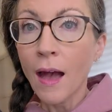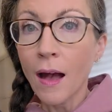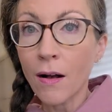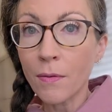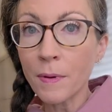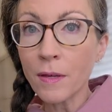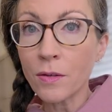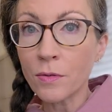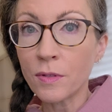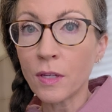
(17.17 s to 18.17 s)
I'll be
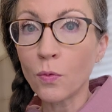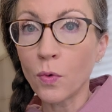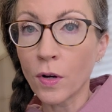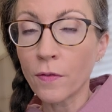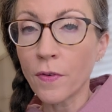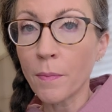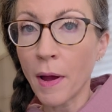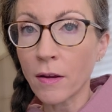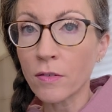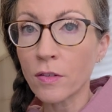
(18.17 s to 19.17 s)
using Word for
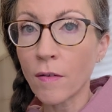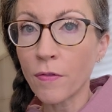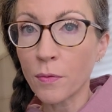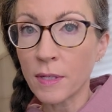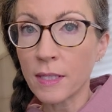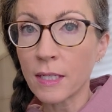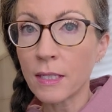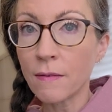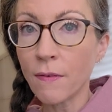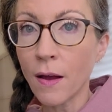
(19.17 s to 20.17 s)
Microsoft
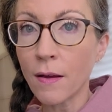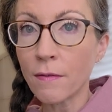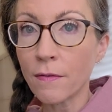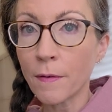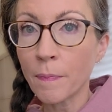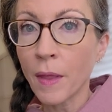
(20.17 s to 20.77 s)
365.